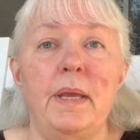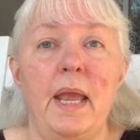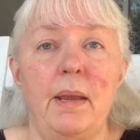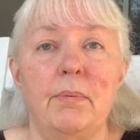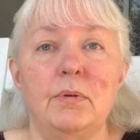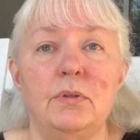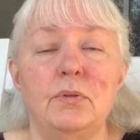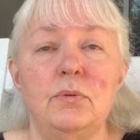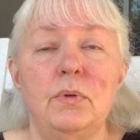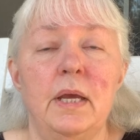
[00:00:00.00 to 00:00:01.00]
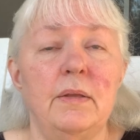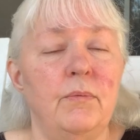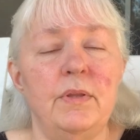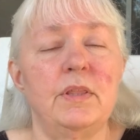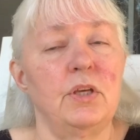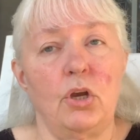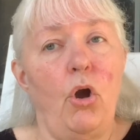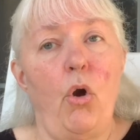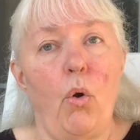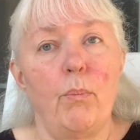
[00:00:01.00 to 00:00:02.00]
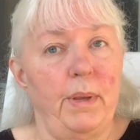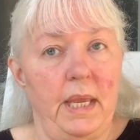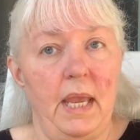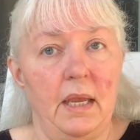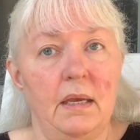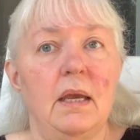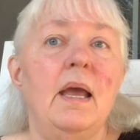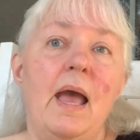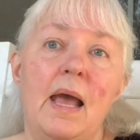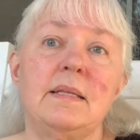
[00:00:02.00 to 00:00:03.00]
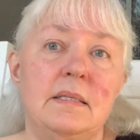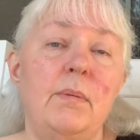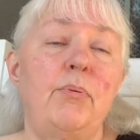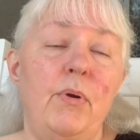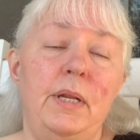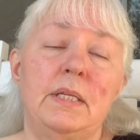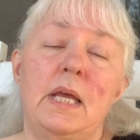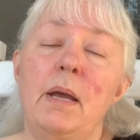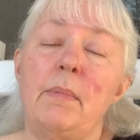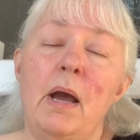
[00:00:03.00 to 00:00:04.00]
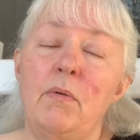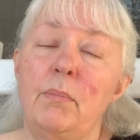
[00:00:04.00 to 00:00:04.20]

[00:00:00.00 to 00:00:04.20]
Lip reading: able to, with the goal being at some point in time I will